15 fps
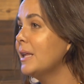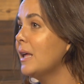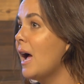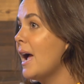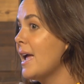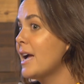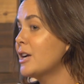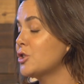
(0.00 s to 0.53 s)
I
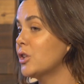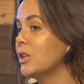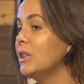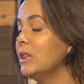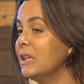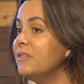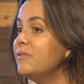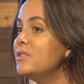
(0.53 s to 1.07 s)
actually
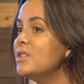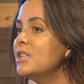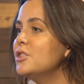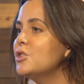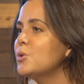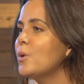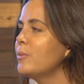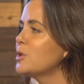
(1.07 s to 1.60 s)
lived
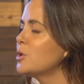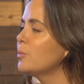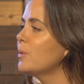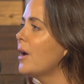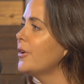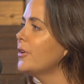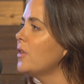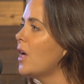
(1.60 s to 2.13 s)
in, so I was
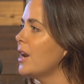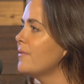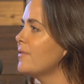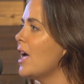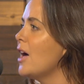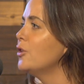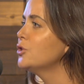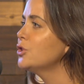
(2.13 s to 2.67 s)
around a lot
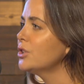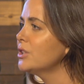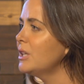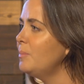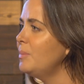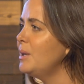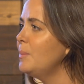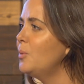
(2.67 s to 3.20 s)
of
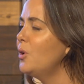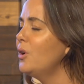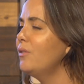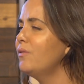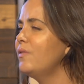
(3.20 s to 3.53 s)
elderly people.